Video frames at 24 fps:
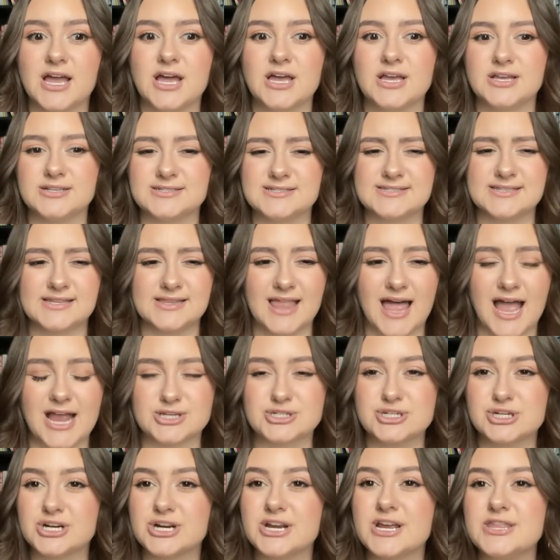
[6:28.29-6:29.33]
a
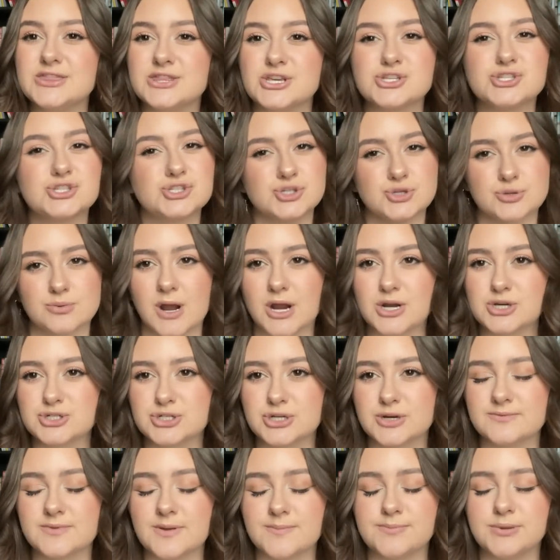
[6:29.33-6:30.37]
slasher in the structure
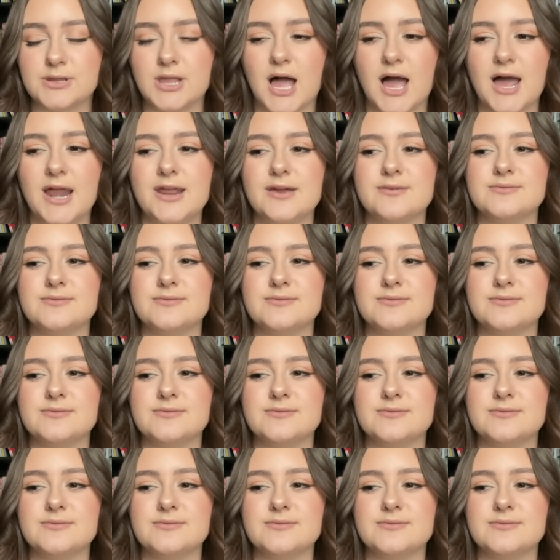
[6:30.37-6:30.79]
of the plot.